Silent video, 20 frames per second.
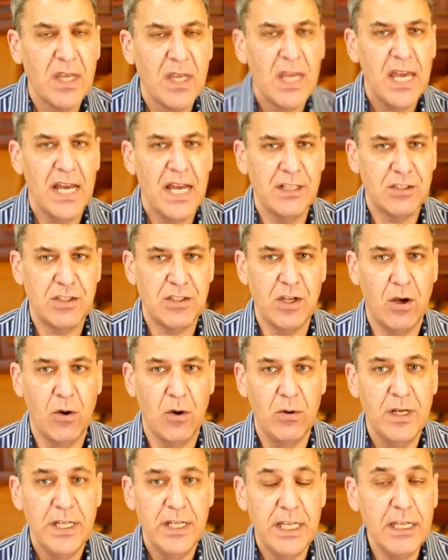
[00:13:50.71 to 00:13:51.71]
And so,
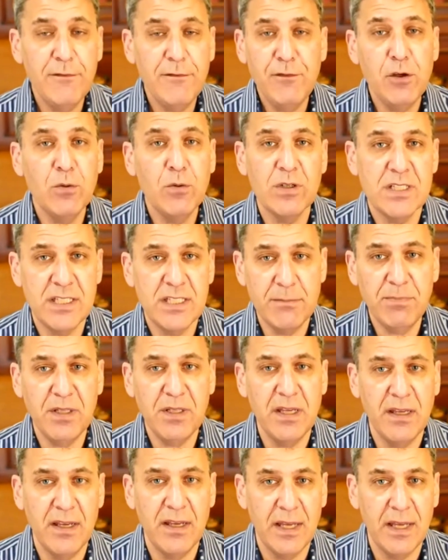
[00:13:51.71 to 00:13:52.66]
if you were simply